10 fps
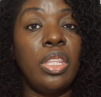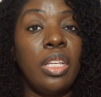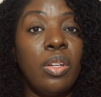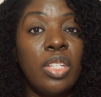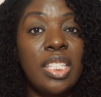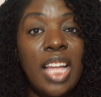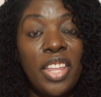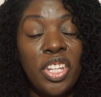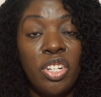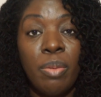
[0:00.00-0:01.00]
the
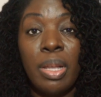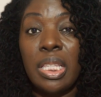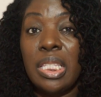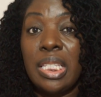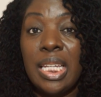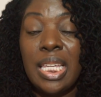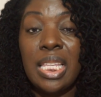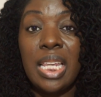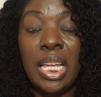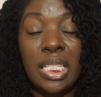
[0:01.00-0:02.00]
style that you're about to see in
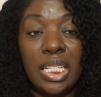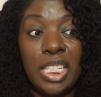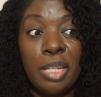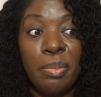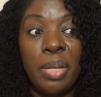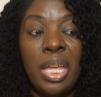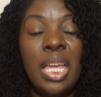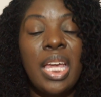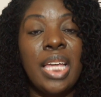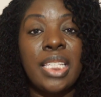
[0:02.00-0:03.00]
the next clip
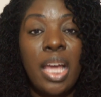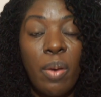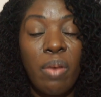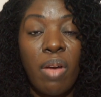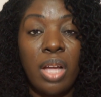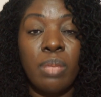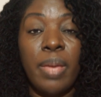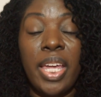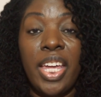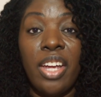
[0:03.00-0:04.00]
is how I rocked
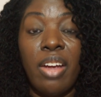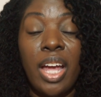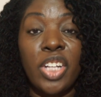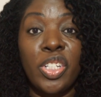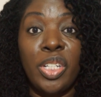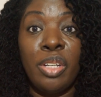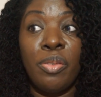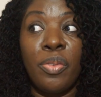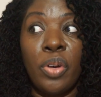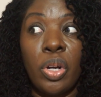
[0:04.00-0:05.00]
my hair actually
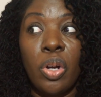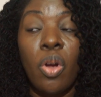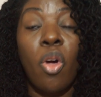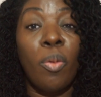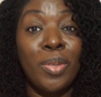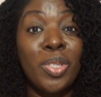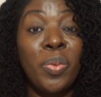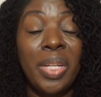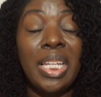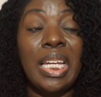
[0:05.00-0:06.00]
for almost
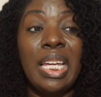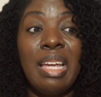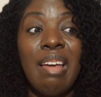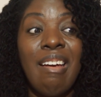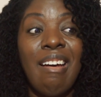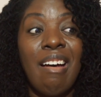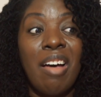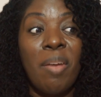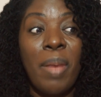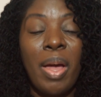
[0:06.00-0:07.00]
a week.
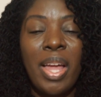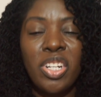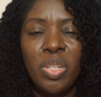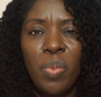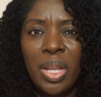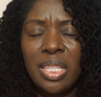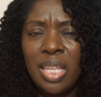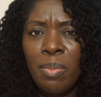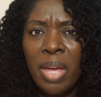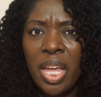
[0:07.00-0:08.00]
I actually wanted to
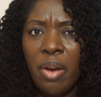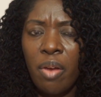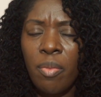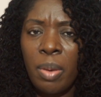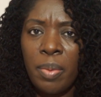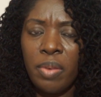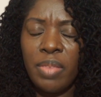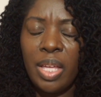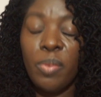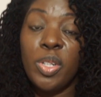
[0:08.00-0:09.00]
take my hair off on my
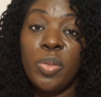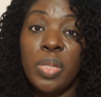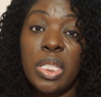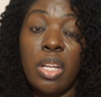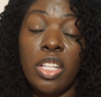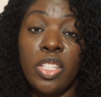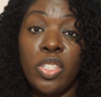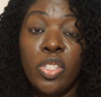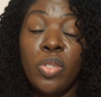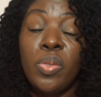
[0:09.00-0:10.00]
birthday, which was
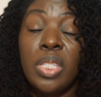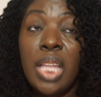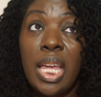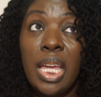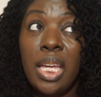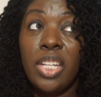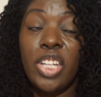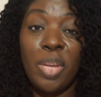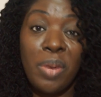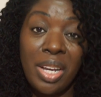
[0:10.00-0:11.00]
on Tuesday,
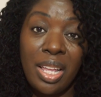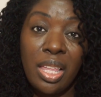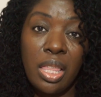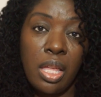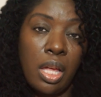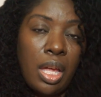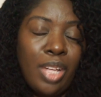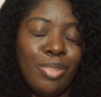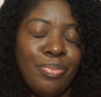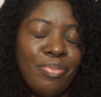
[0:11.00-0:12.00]
January 9th,
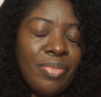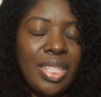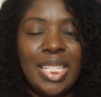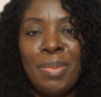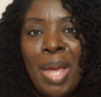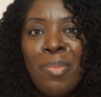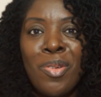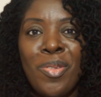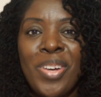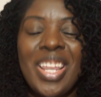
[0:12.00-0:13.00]
and Team
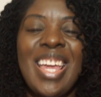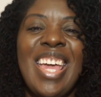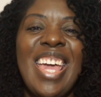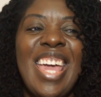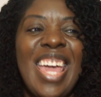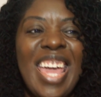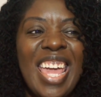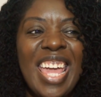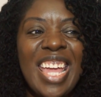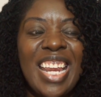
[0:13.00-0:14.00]
Capricorn.
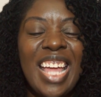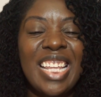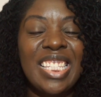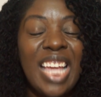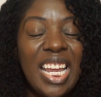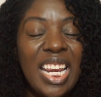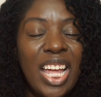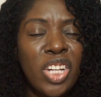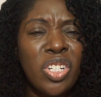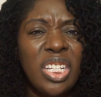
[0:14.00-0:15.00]
And I decided
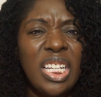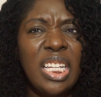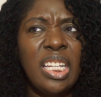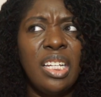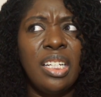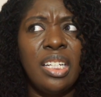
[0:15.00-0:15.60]
actually